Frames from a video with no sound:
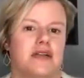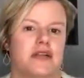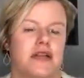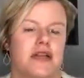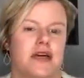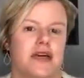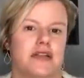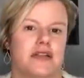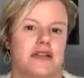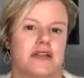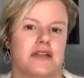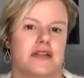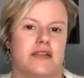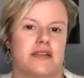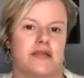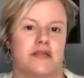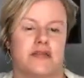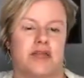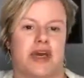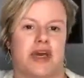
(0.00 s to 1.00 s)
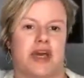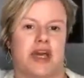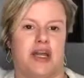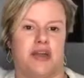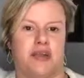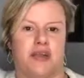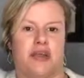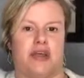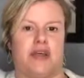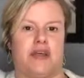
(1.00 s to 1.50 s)
like
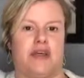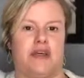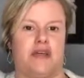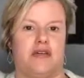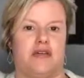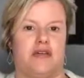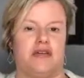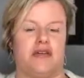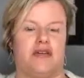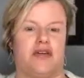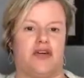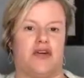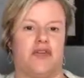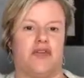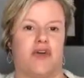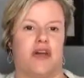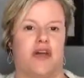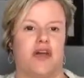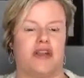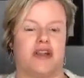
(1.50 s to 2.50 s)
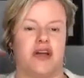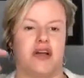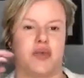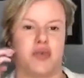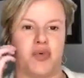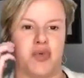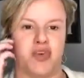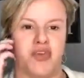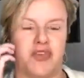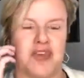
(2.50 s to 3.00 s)
behind me is an overhang like a
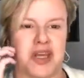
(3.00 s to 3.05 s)
roof,